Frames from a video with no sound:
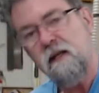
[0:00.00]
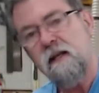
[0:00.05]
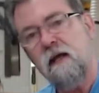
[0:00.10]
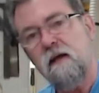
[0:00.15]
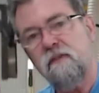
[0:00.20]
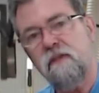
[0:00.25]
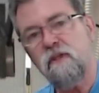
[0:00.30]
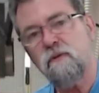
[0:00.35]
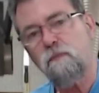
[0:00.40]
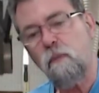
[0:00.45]
Now
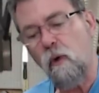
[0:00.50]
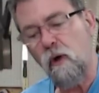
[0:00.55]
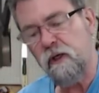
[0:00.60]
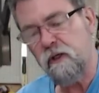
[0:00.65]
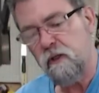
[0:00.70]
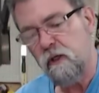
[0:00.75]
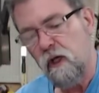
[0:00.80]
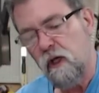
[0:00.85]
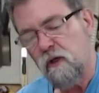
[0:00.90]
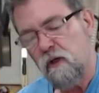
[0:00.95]
at this
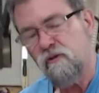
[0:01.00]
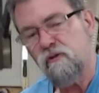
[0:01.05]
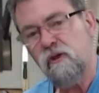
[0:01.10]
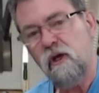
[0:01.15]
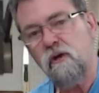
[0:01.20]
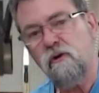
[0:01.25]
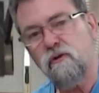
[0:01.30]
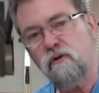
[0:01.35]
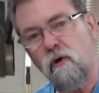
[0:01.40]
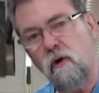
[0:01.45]
point,
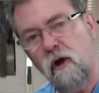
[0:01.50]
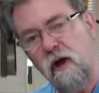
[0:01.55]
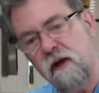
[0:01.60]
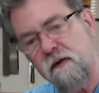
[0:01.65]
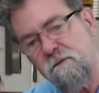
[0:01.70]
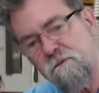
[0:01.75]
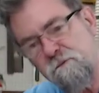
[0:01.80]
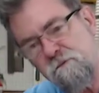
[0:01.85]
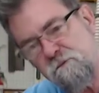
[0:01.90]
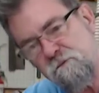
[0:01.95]
don't try
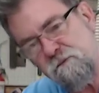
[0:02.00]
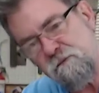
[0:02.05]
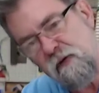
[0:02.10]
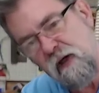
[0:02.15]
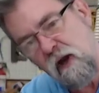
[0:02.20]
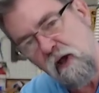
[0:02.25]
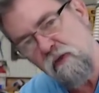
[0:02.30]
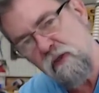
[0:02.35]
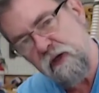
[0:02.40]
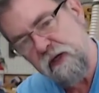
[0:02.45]
and
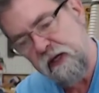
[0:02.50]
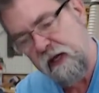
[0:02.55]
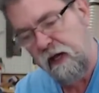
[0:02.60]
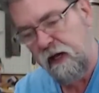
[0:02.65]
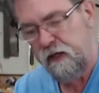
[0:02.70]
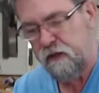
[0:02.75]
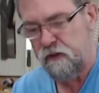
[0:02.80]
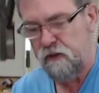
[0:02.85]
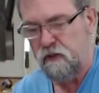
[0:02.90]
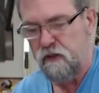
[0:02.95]
follow the
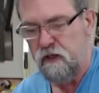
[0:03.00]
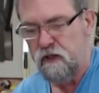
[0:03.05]
cut.